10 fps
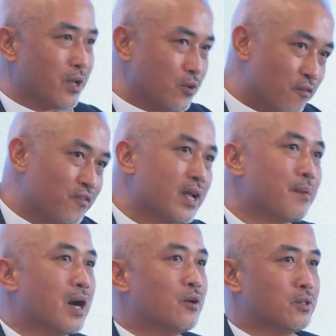can you think
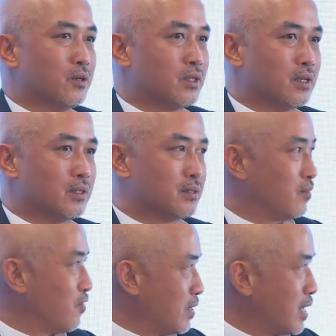about
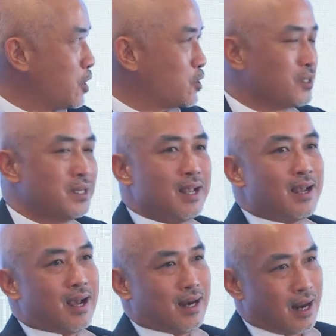the foundation
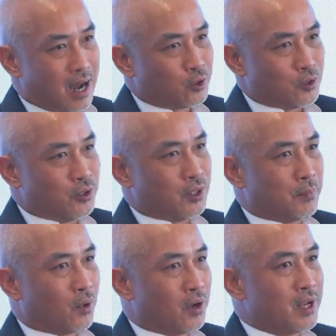and then how to
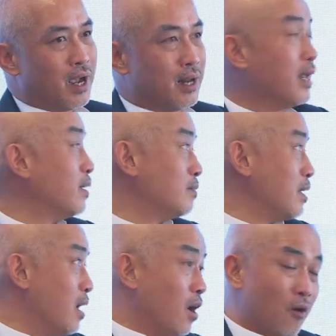deploy, and then
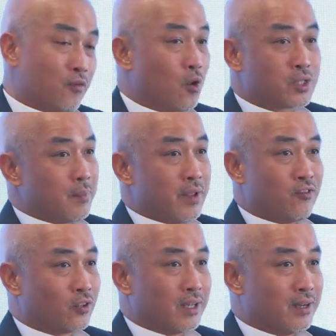of course
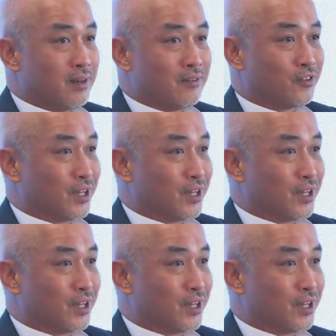for the